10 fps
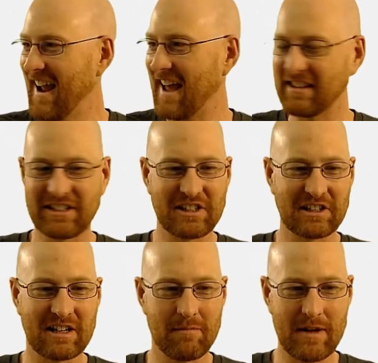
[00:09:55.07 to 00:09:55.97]
And this is
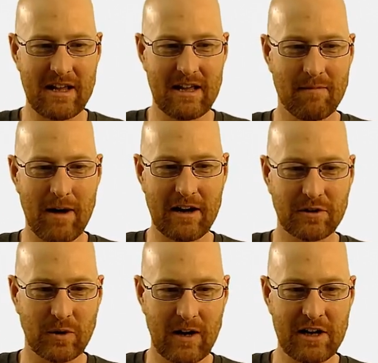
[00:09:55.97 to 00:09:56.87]
just gonna be my
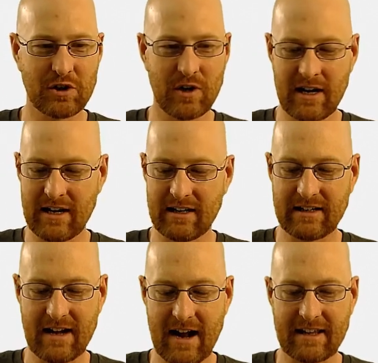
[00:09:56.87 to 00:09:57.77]
underscore entry
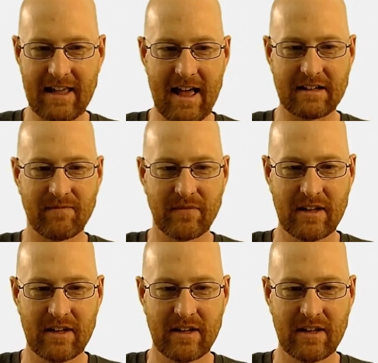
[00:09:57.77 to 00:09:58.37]
dot get.